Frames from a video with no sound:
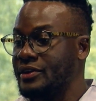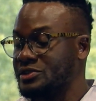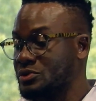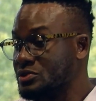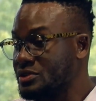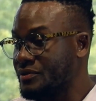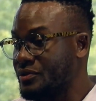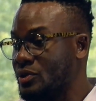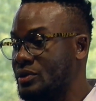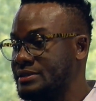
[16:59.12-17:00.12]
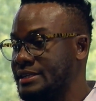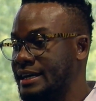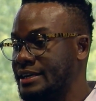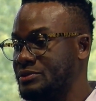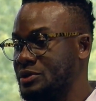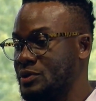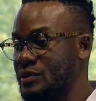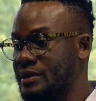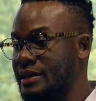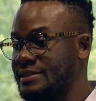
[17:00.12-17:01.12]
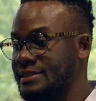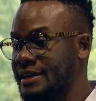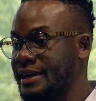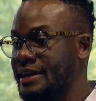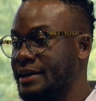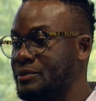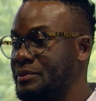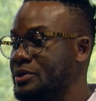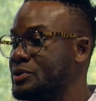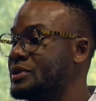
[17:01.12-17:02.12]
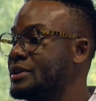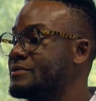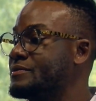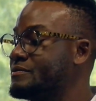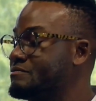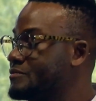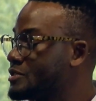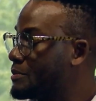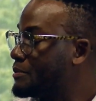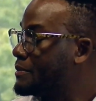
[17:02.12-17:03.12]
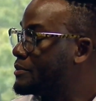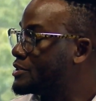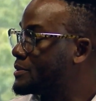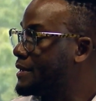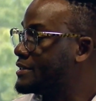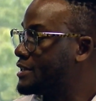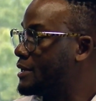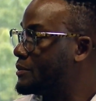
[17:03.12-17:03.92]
are schools of thought that say it would be good if some people spend time